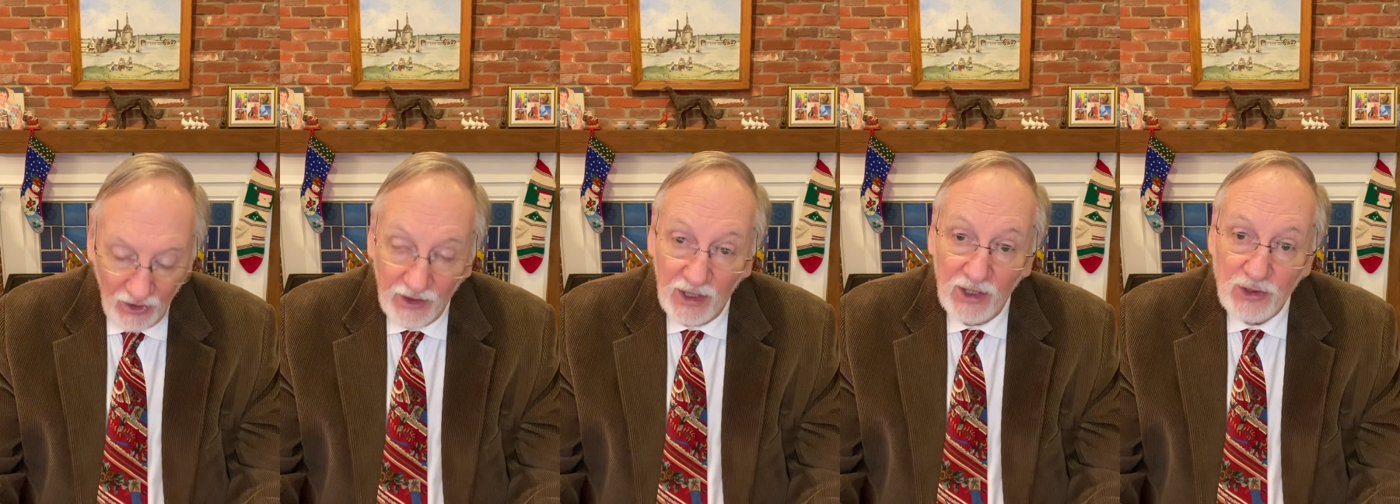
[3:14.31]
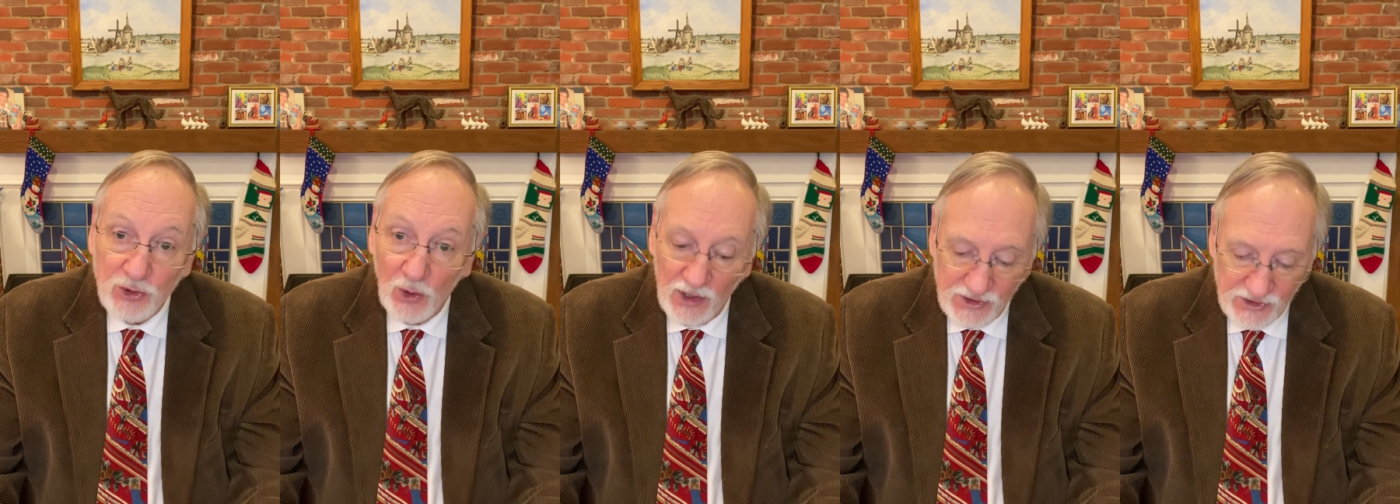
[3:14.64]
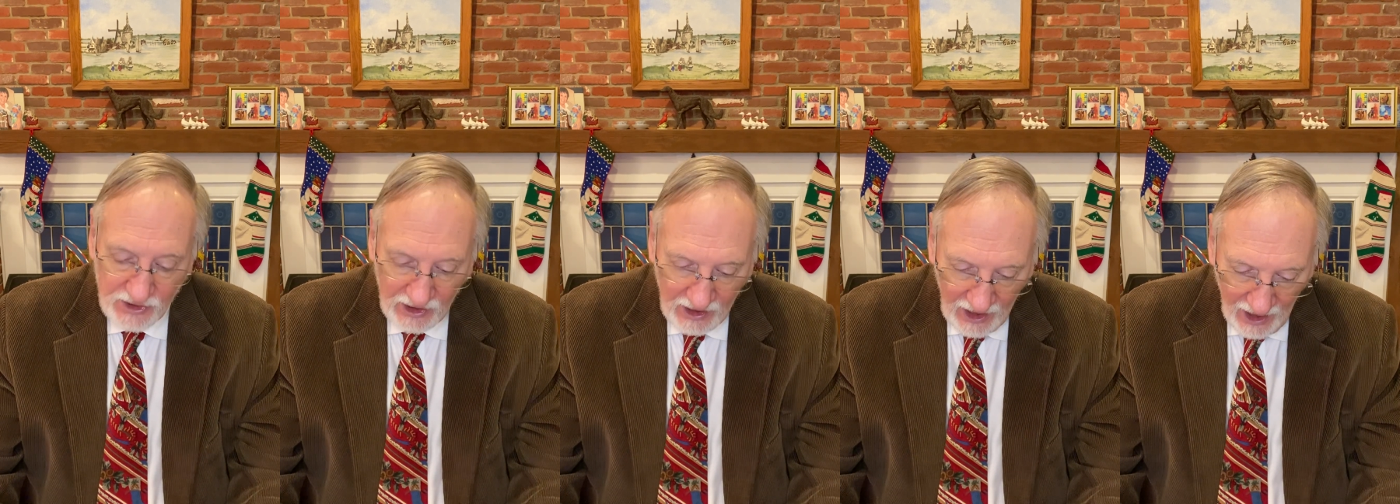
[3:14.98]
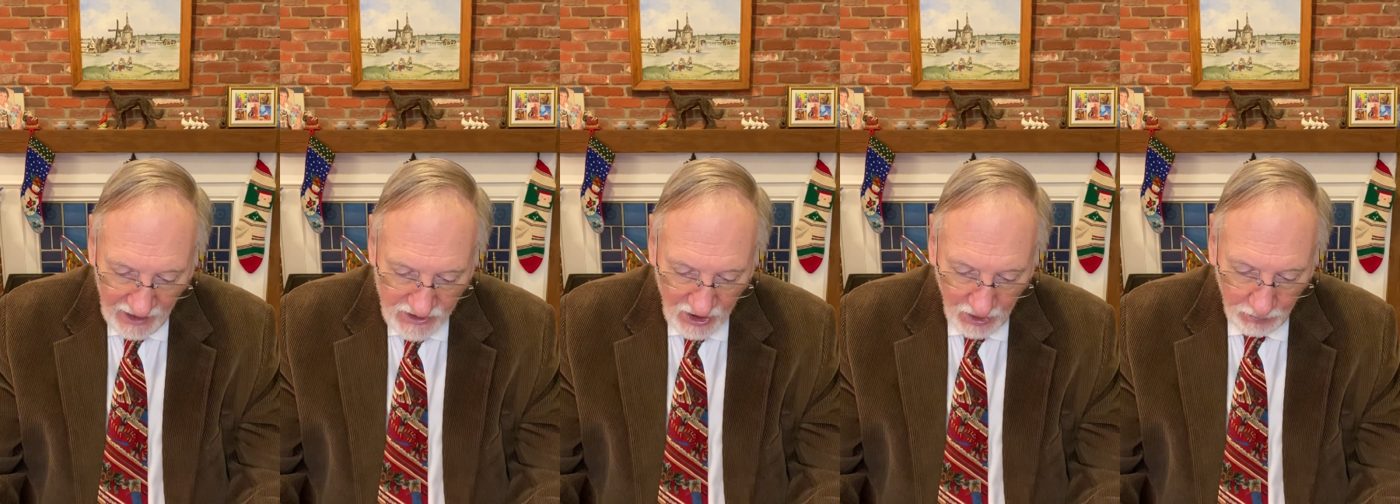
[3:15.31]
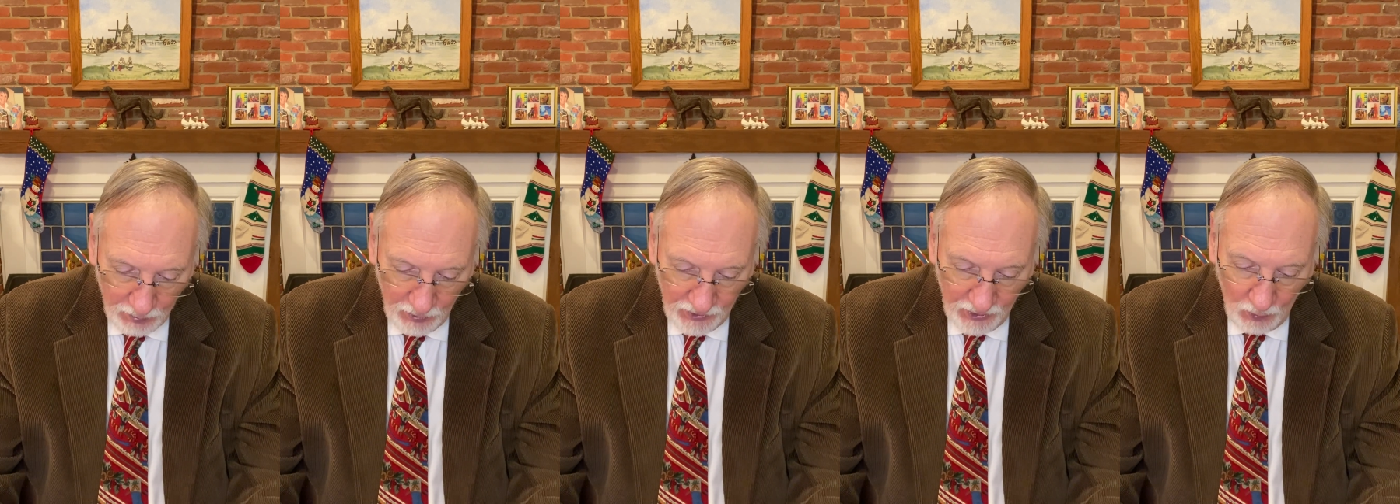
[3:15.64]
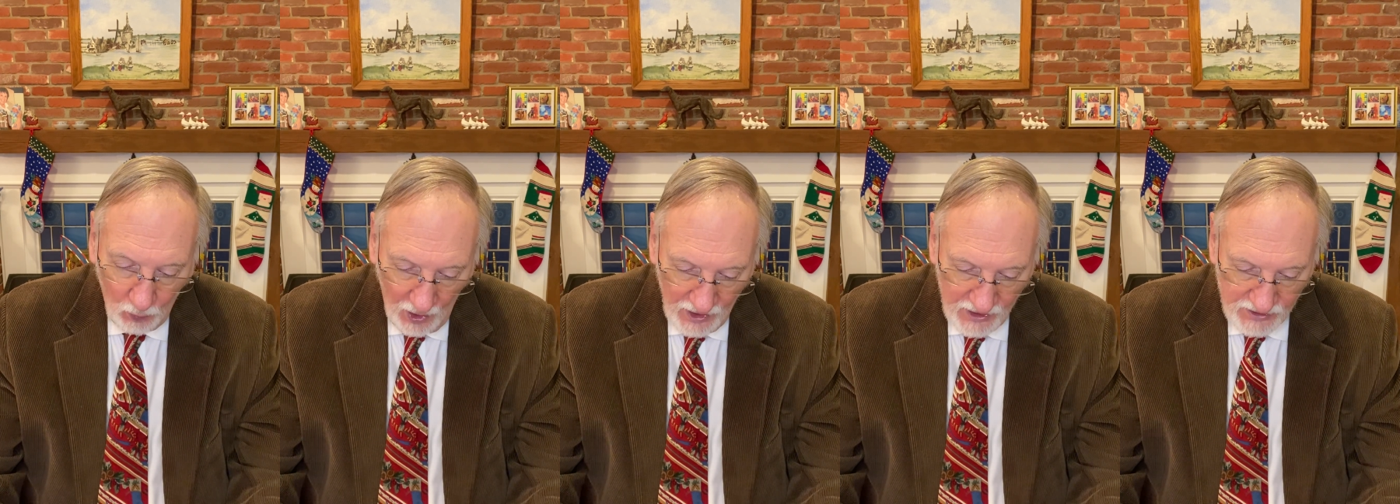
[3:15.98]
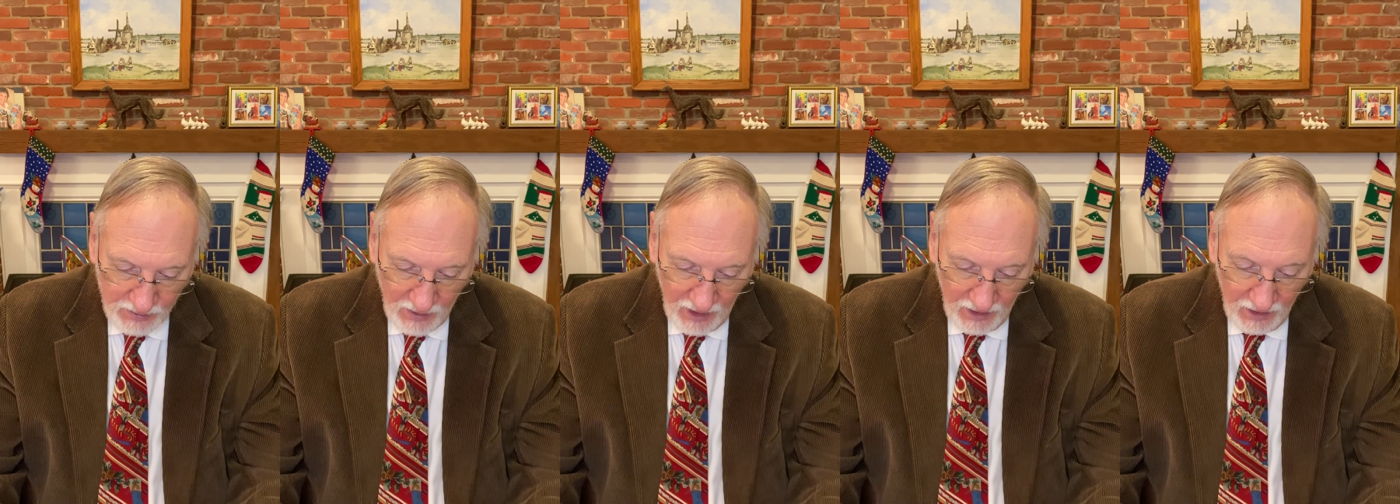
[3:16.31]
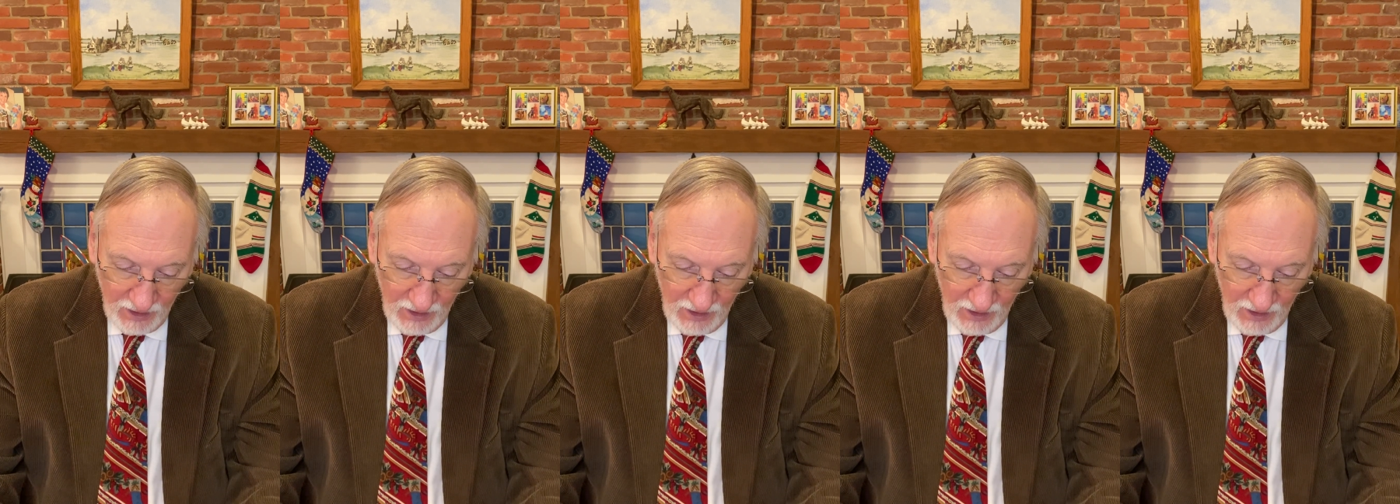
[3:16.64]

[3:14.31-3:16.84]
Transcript: and tries to catch up with the wise men.